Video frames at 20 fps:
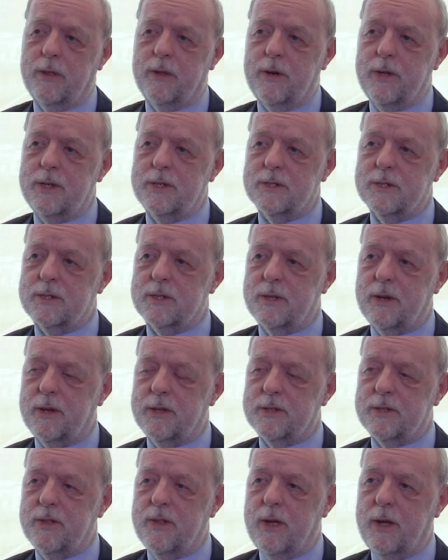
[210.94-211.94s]
of the reasons that
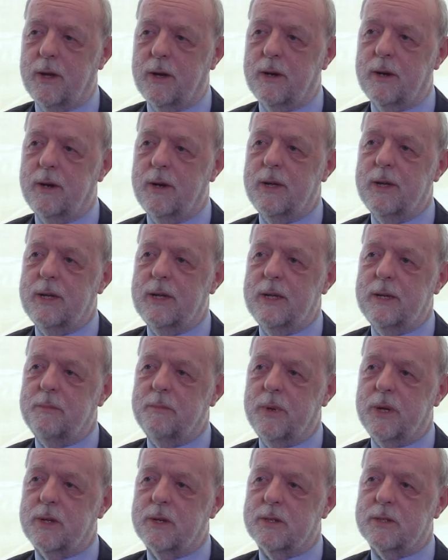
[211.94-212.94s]
it's there,
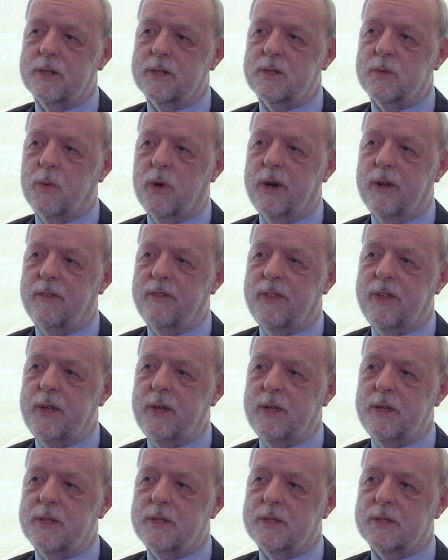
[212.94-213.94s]
because it's one of
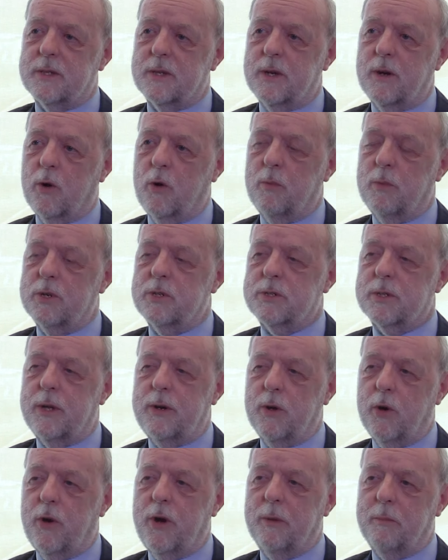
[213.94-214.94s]
these almost
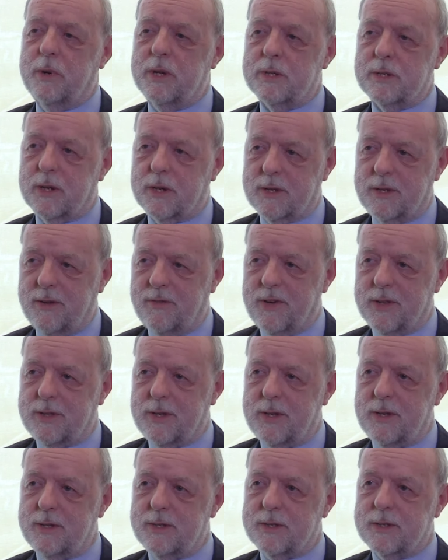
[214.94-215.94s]
anonymous
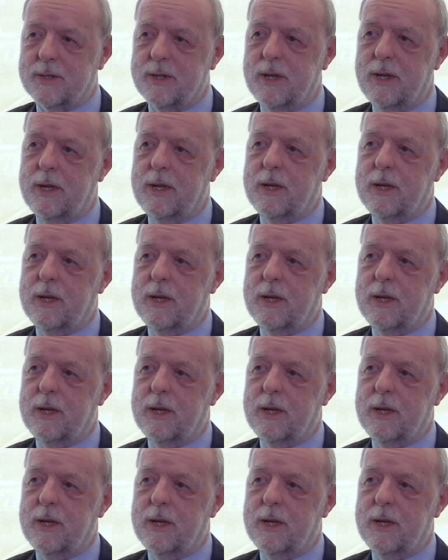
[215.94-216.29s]
activities